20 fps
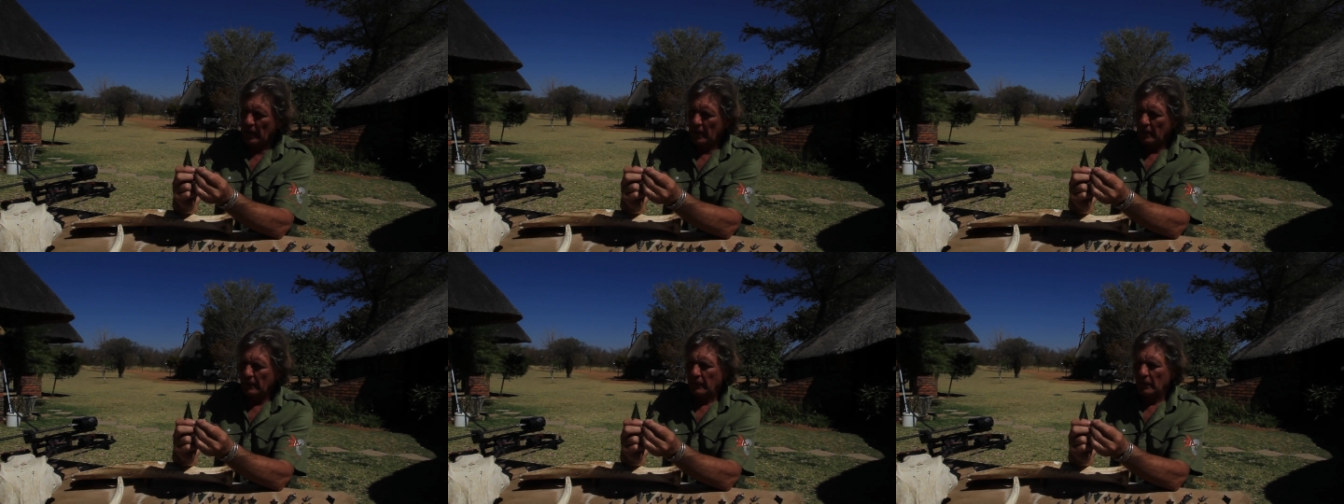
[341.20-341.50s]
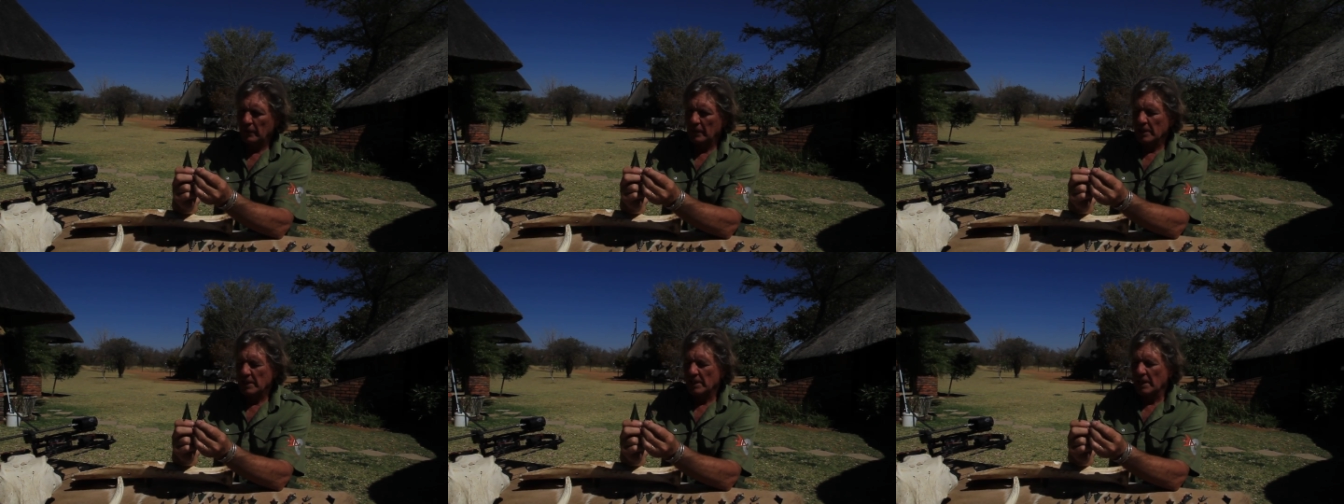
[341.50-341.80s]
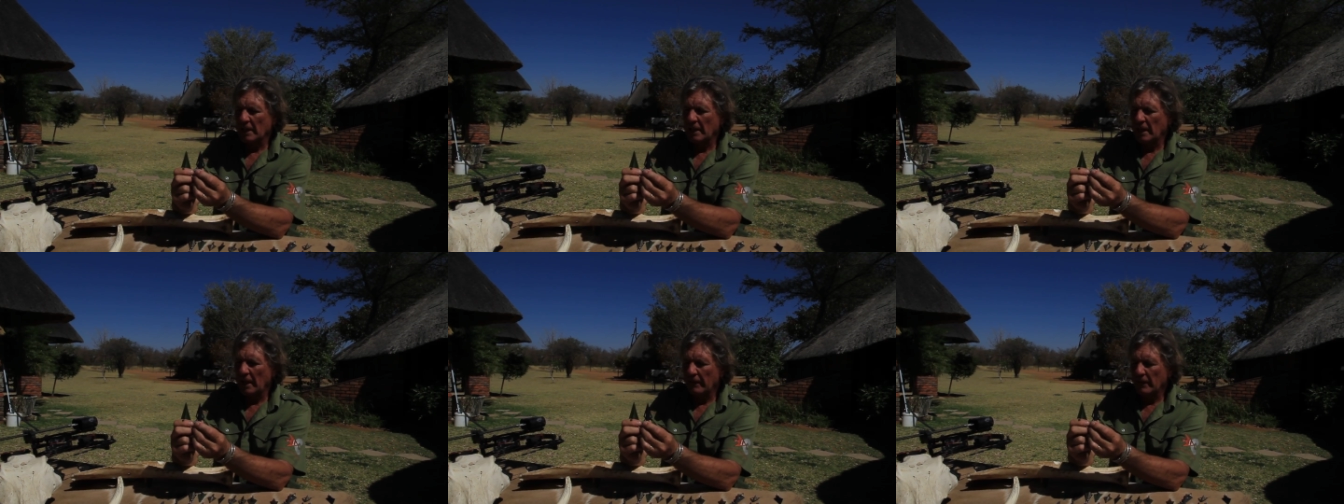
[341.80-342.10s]
advert, the
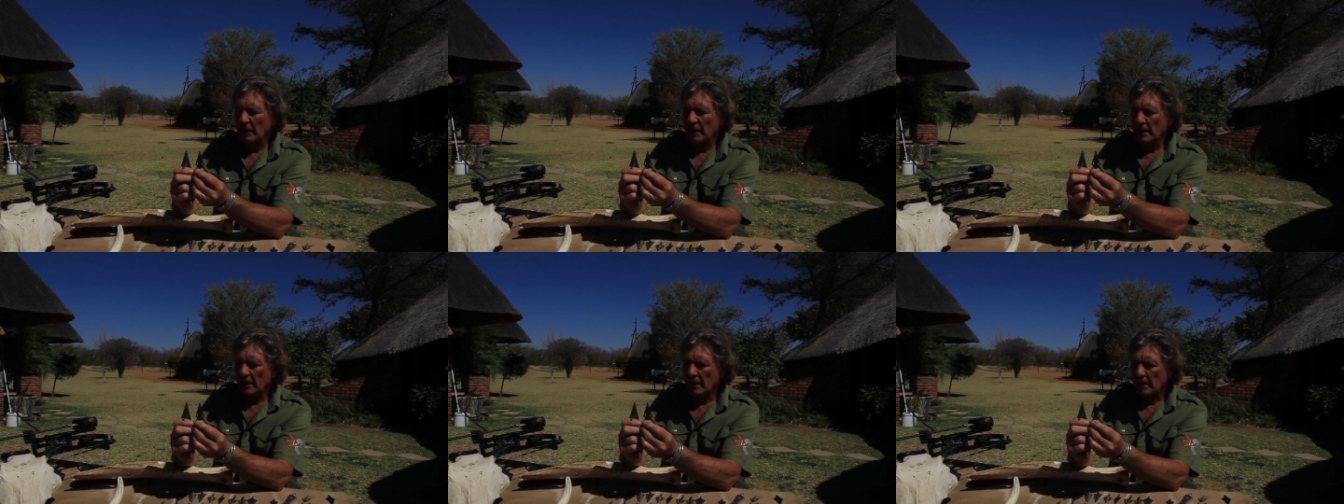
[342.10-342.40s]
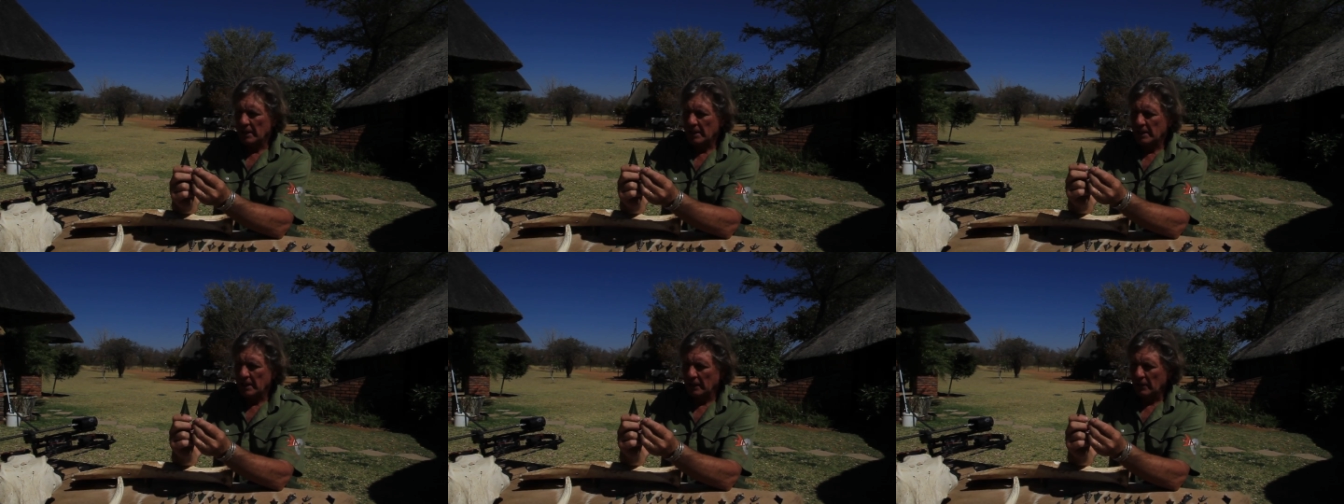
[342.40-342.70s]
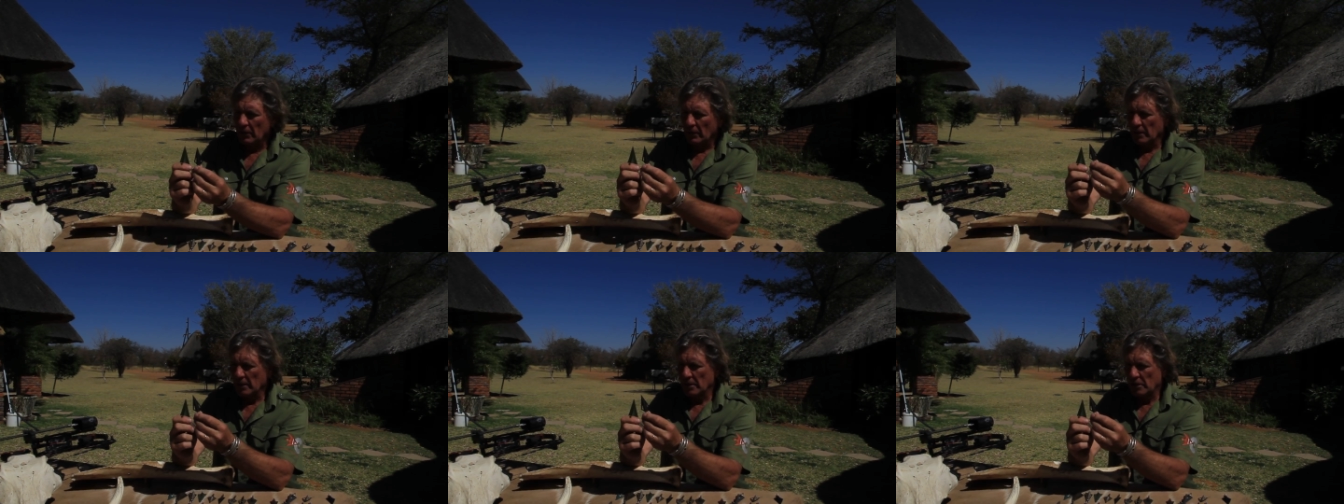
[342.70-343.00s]
sun never
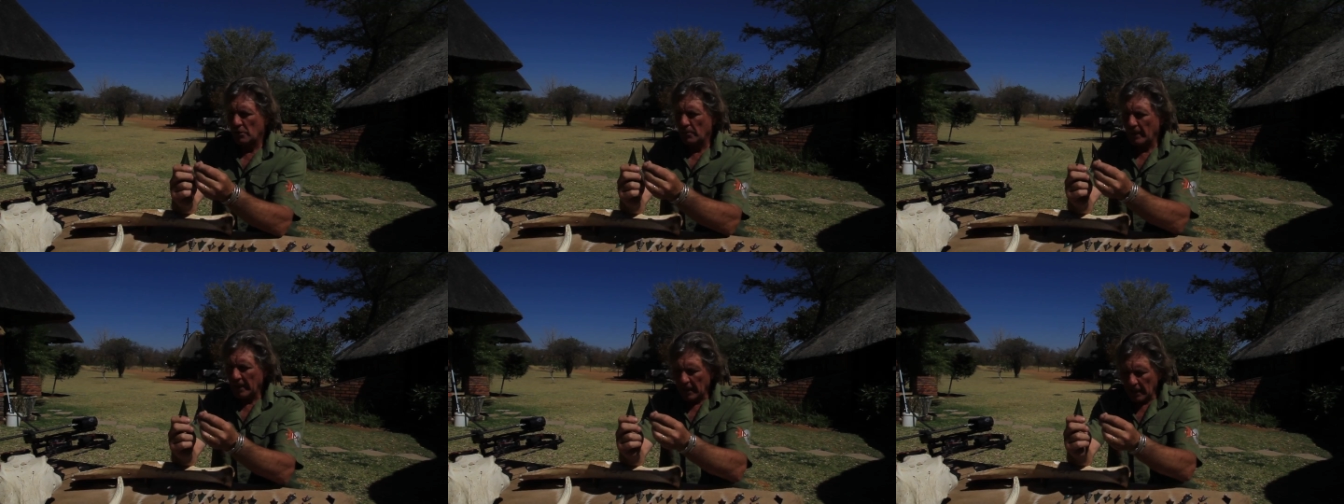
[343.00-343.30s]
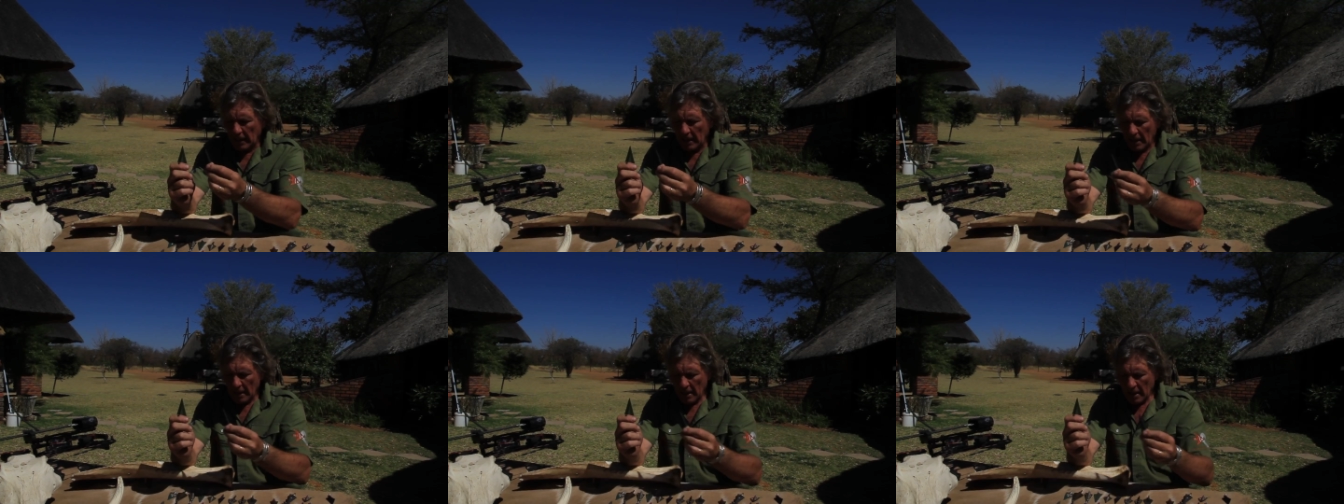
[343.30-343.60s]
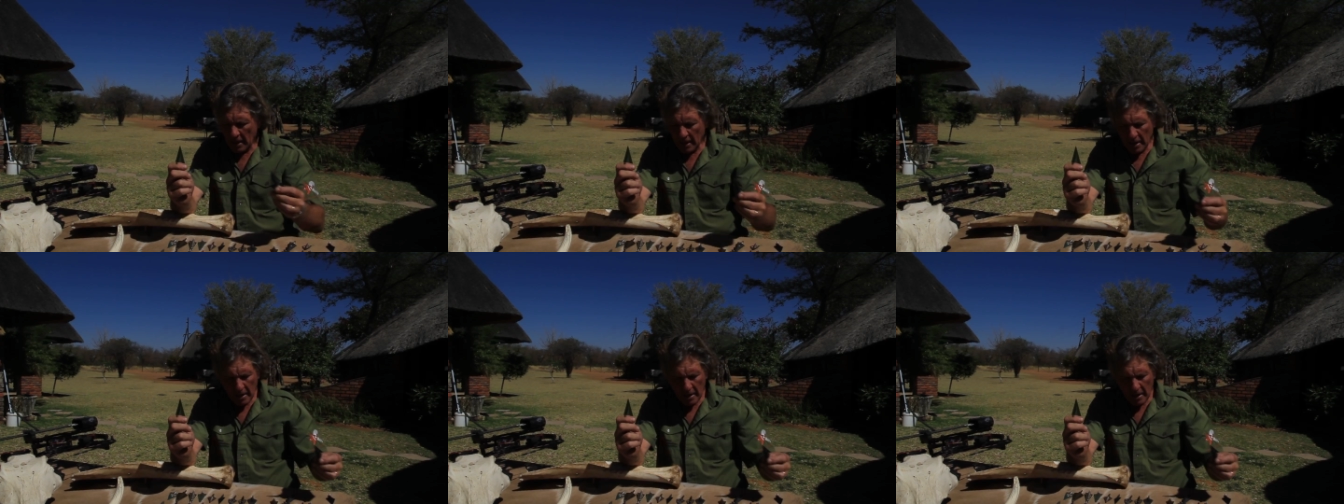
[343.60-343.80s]
set on a Zwickey.